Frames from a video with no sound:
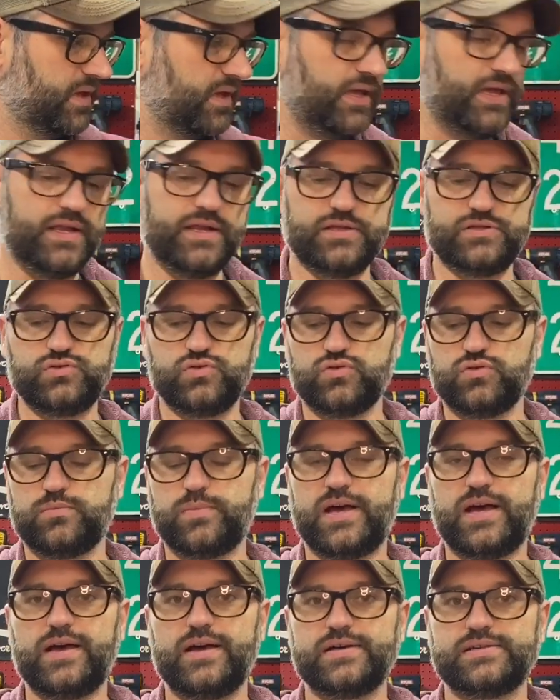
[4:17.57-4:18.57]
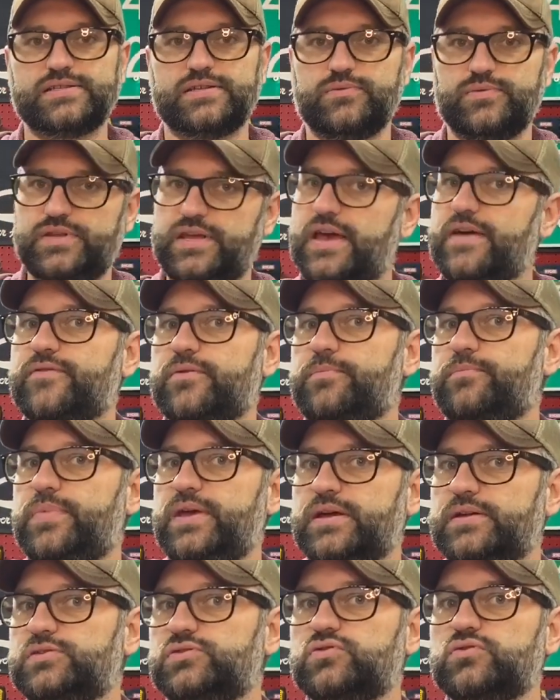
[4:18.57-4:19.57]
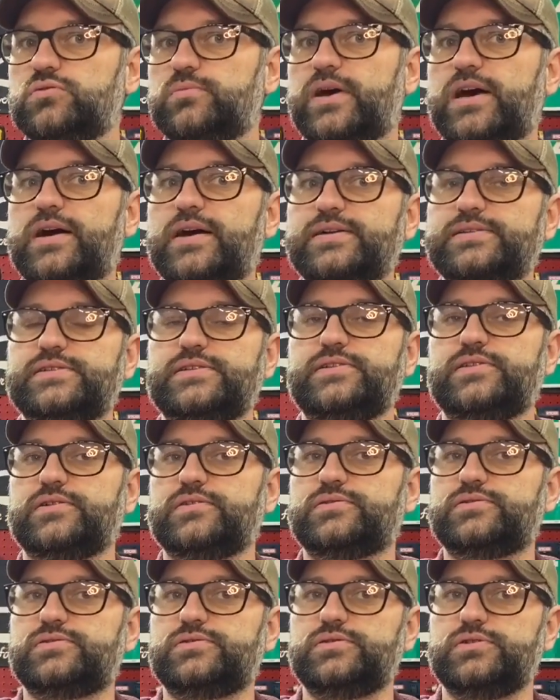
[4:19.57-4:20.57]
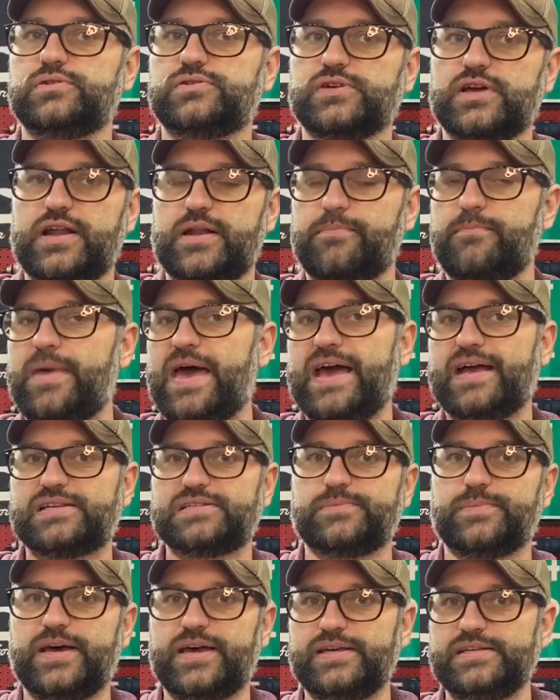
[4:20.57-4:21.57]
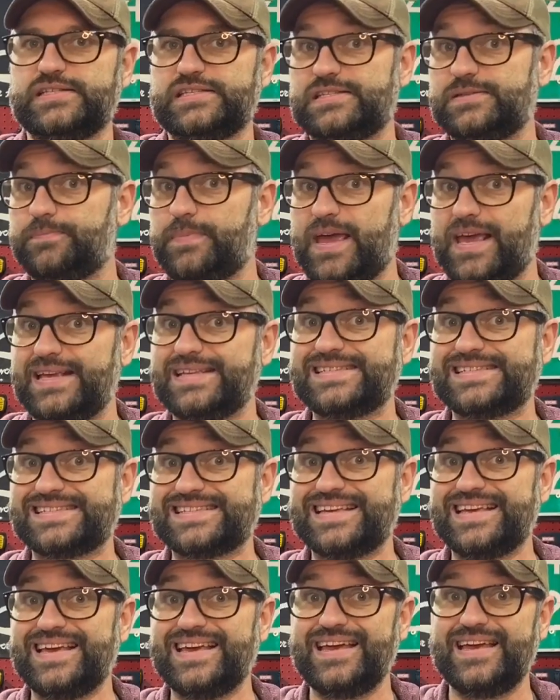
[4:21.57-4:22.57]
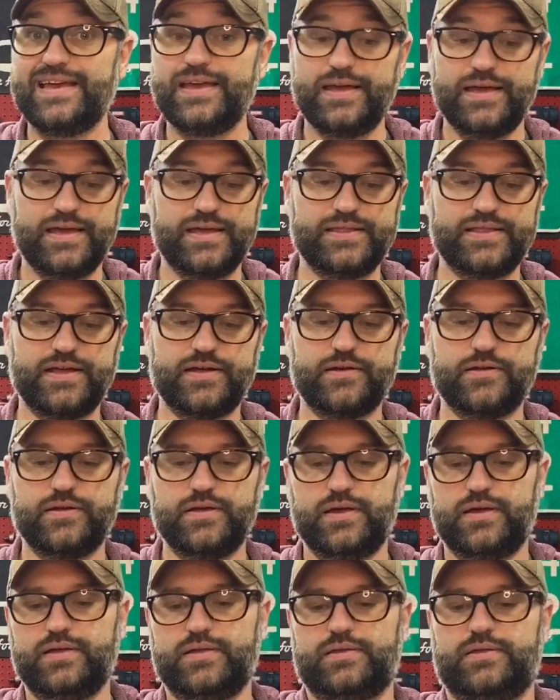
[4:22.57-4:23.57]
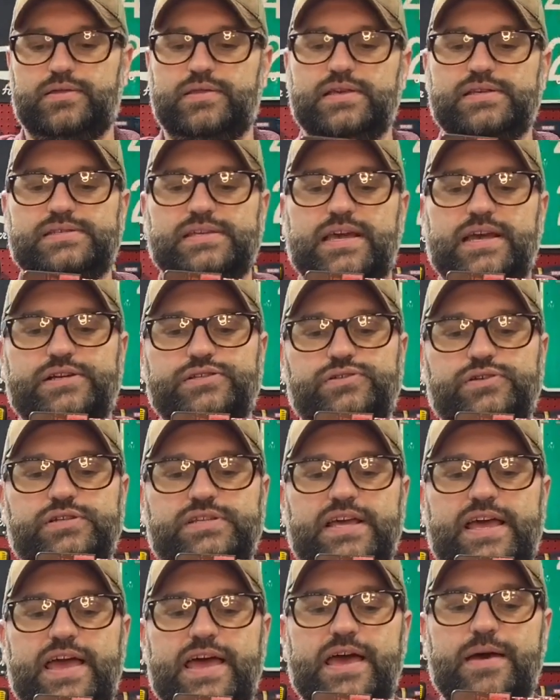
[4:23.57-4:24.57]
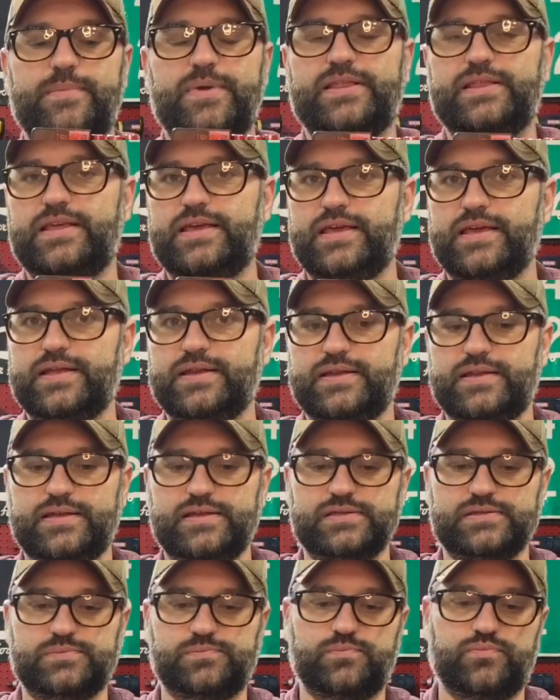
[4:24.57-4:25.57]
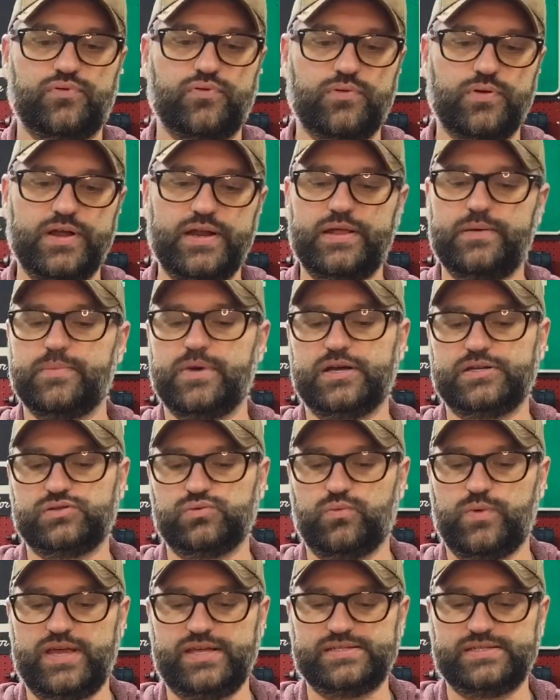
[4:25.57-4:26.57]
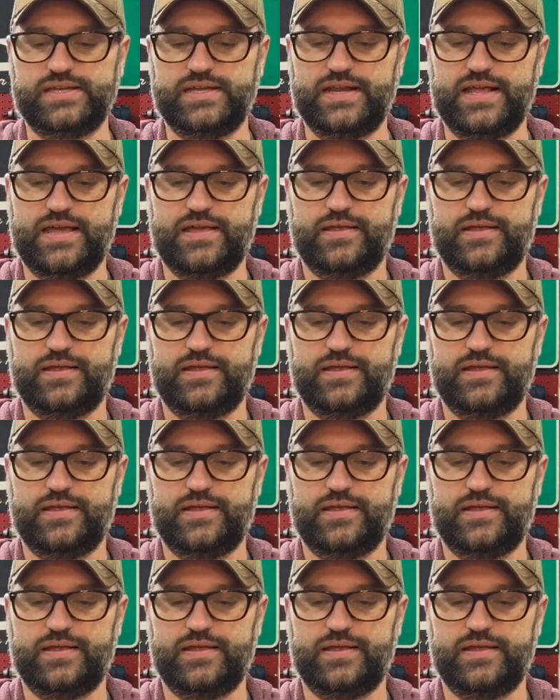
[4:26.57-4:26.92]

in a toolbox and when you have a big toolbox and you're you're trying to maximize space in there, this extra tab at the end is pretty much wasted.